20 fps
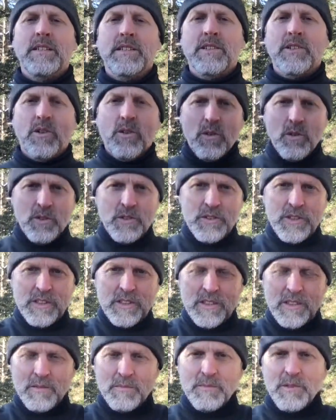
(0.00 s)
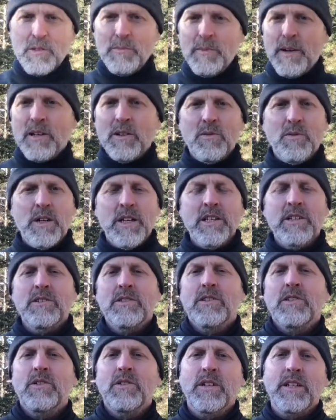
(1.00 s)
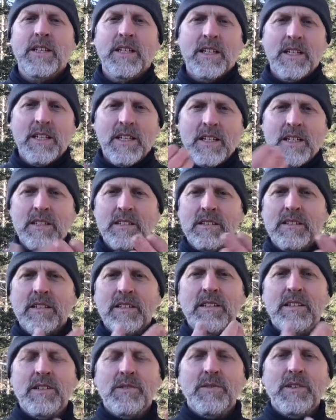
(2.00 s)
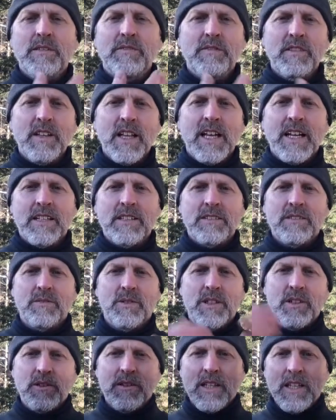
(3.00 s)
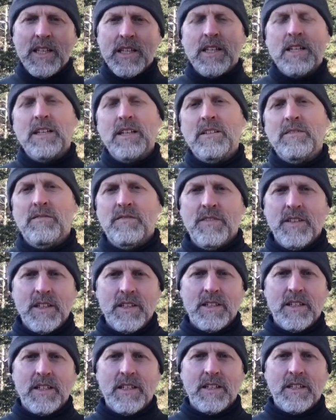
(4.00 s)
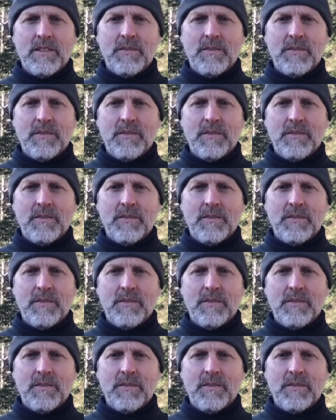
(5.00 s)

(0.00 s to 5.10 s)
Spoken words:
Your whole system, no matter what you're doing, instantly reflects what you're thinking and feeling,